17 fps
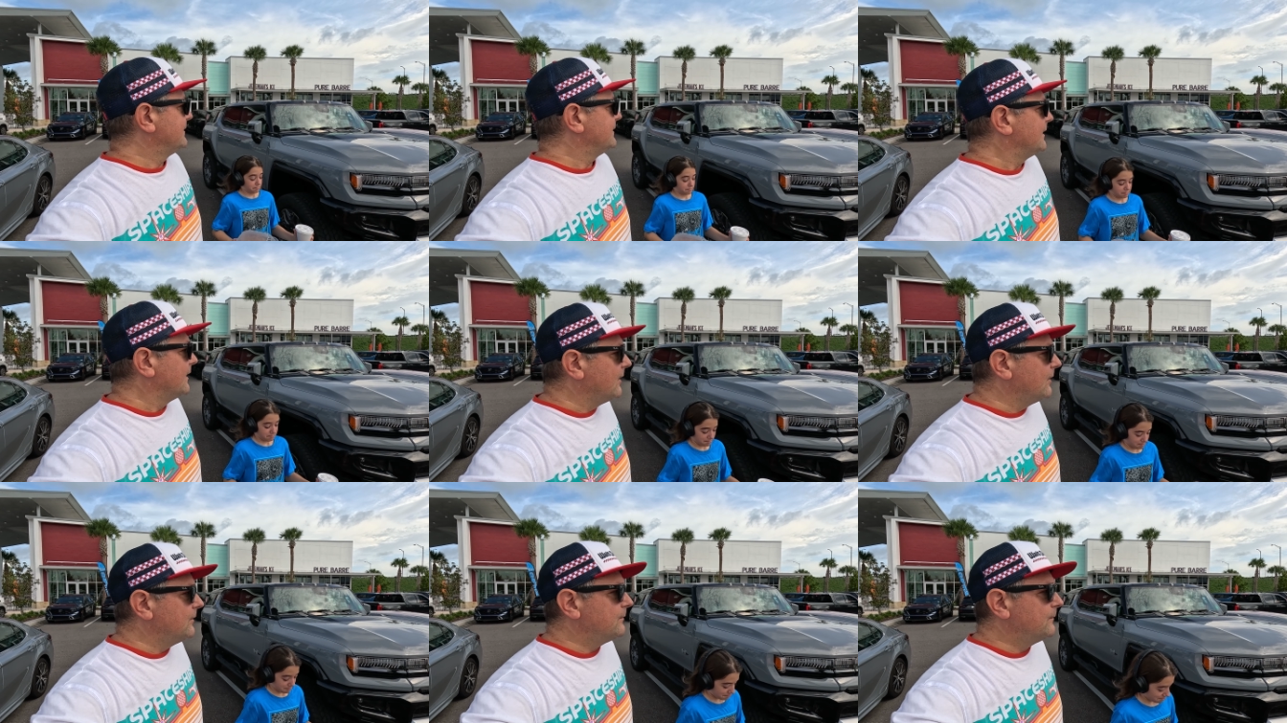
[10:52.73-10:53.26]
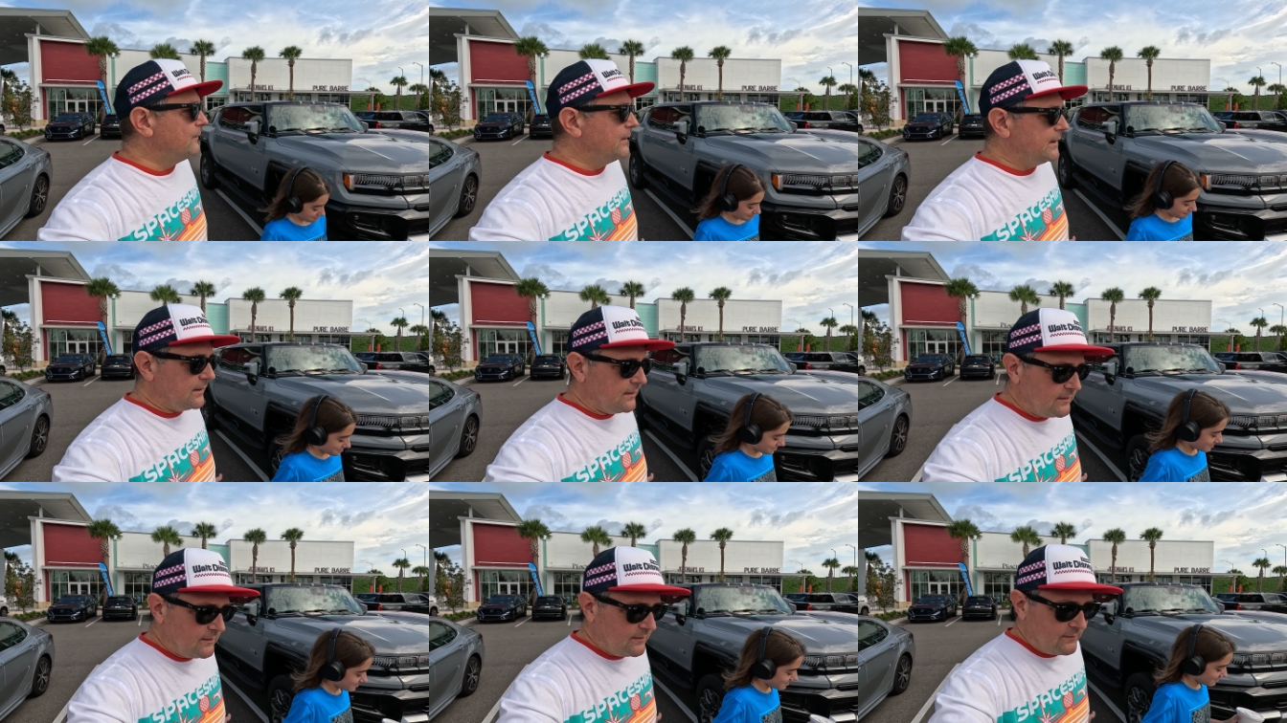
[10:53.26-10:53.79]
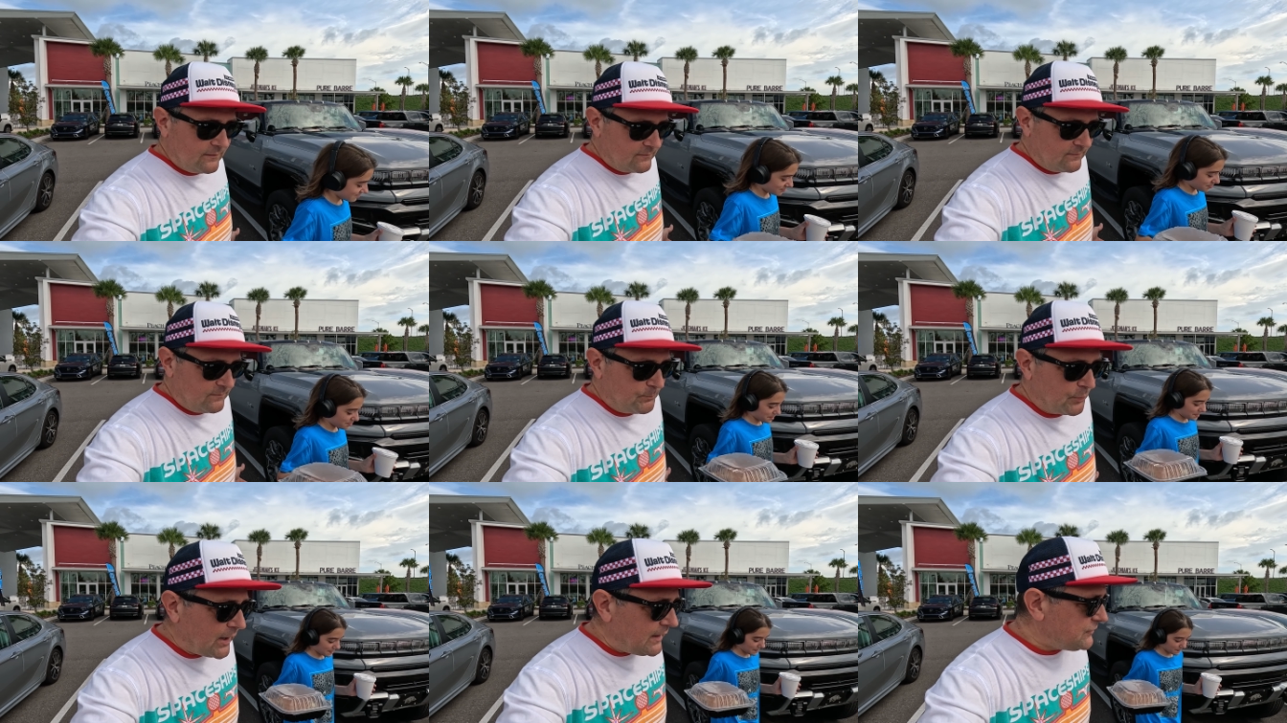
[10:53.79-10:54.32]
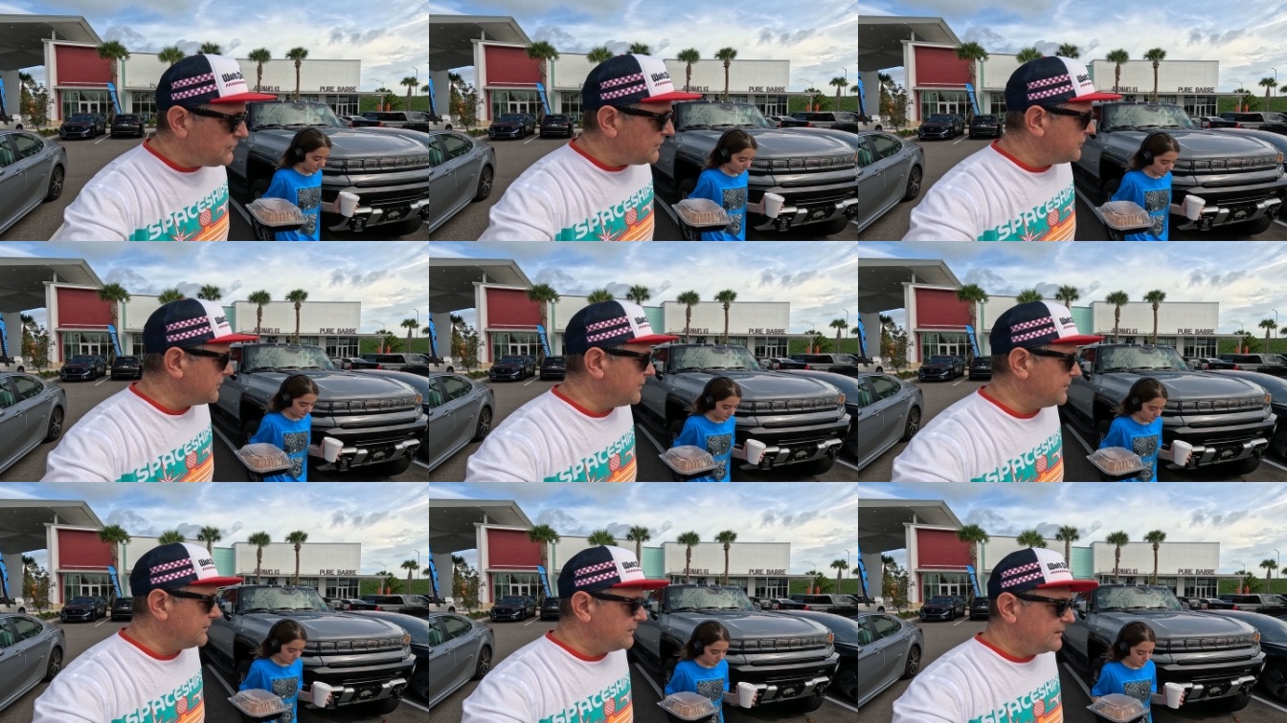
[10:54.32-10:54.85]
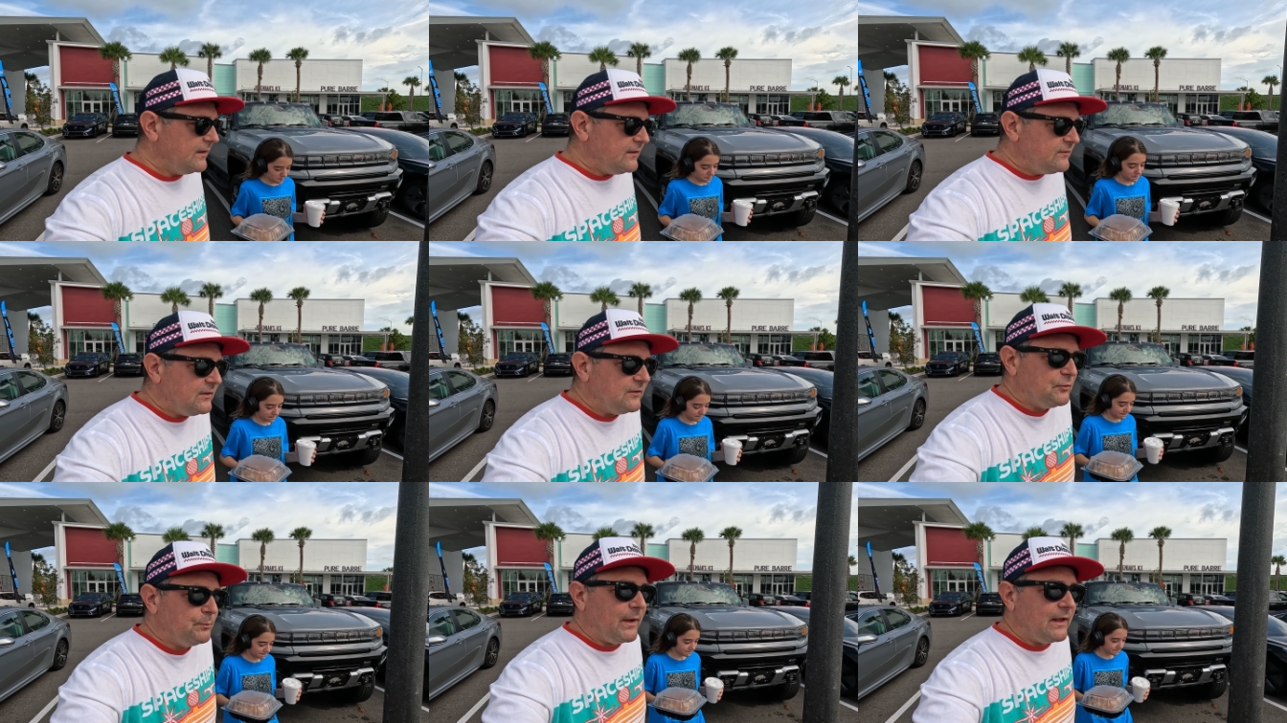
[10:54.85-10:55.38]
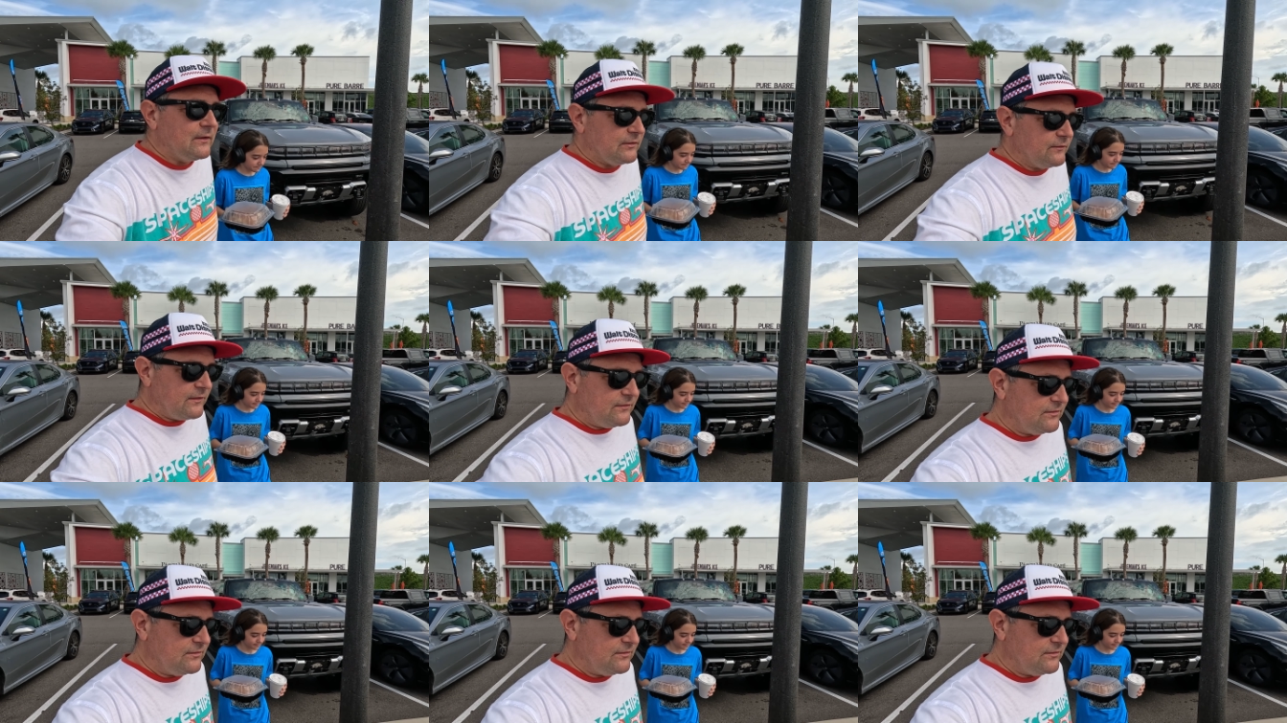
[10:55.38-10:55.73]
you know, when you prices are, it's expensive.